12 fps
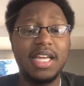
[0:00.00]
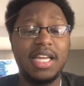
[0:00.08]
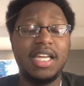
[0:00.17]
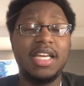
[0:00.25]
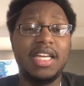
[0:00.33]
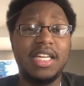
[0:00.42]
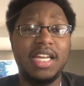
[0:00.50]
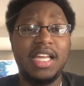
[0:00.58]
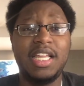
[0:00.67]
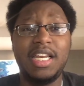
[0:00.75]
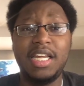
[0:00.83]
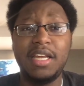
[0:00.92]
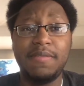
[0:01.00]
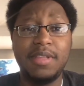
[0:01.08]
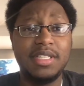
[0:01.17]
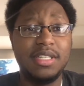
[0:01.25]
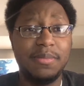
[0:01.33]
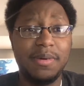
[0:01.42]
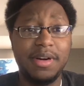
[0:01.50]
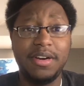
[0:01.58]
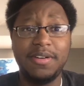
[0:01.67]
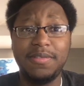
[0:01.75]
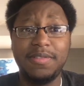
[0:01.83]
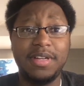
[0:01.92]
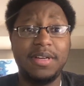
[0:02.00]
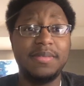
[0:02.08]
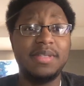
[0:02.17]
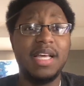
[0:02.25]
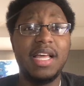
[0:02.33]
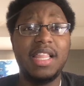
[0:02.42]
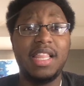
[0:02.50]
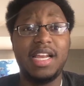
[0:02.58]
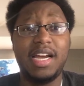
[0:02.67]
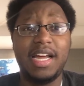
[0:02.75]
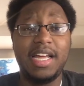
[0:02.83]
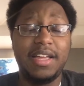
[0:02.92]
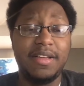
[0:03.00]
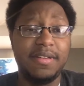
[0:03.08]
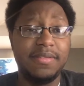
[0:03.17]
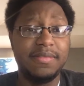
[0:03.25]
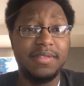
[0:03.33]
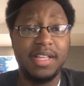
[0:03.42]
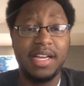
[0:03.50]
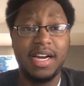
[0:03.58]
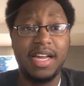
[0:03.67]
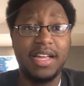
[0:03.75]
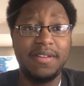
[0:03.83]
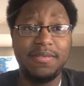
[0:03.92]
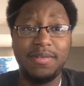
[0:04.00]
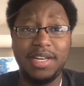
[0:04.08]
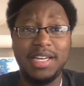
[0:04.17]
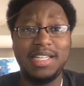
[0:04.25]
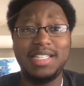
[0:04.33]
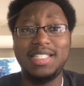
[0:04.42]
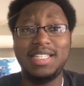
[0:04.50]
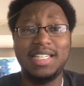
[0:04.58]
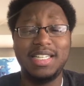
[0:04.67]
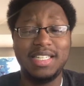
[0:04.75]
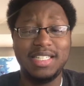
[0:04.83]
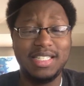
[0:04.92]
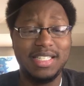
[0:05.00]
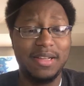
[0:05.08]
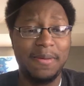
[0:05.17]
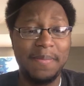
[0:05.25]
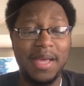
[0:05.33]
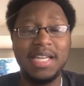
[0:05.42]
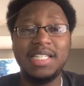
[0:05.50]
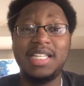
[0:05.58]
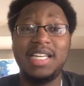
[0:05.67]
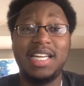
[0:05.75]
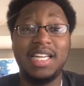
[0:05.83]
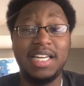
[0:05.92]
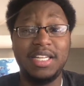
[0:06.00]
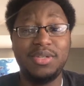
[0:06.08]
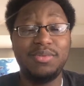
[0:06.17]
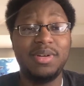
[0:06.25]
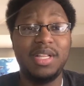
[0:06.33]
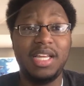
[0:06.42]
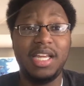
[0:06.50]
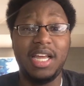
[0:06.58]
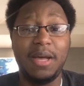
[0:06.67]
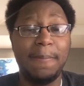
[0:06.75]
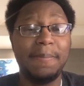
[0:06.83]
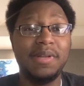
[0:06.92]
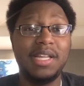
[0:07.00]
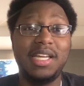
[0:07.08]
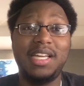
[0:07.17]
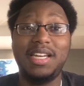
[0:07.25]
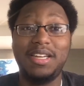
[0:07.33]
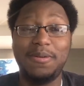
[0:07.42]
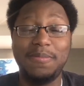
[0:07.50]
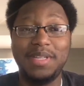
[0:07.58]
in any of the superhero films that I have witnessed. It is amazing, and it's really a blink and you'll